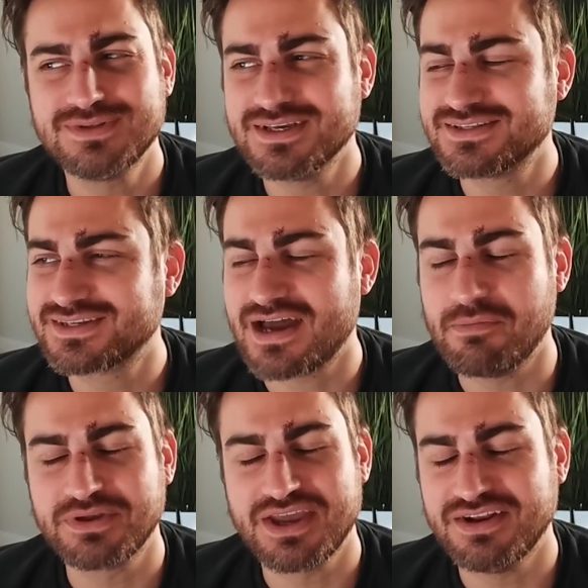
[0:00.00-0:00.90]
it's
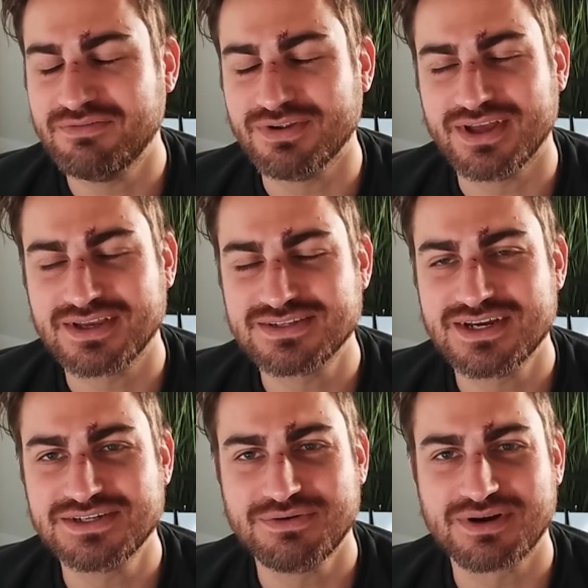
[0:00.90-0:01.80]
complicated, but like
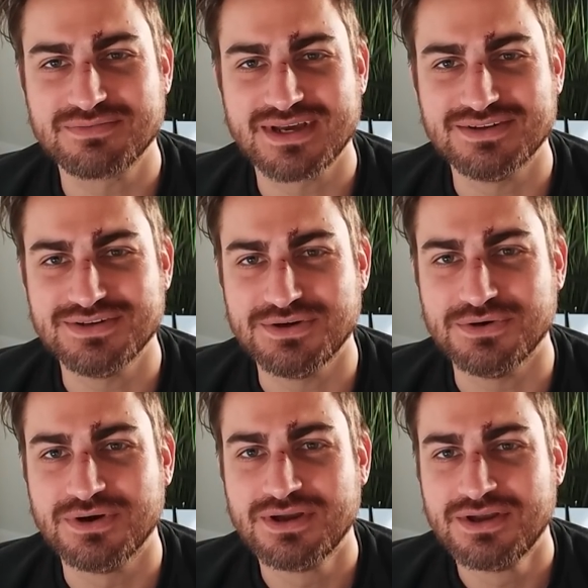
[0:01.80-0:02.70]
essentially what it comes down
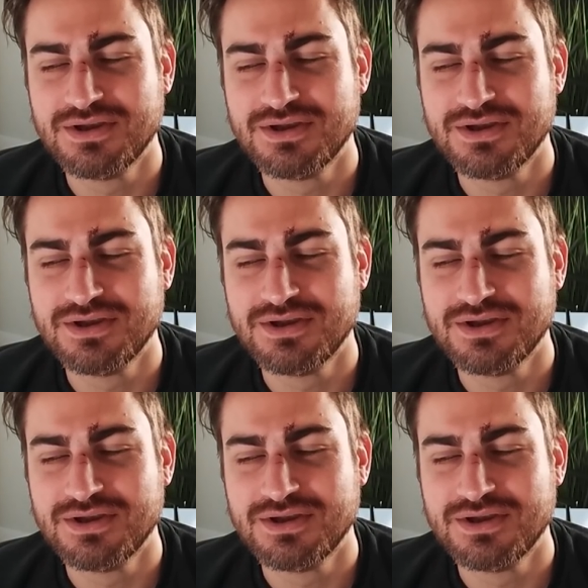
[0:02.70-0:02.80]
to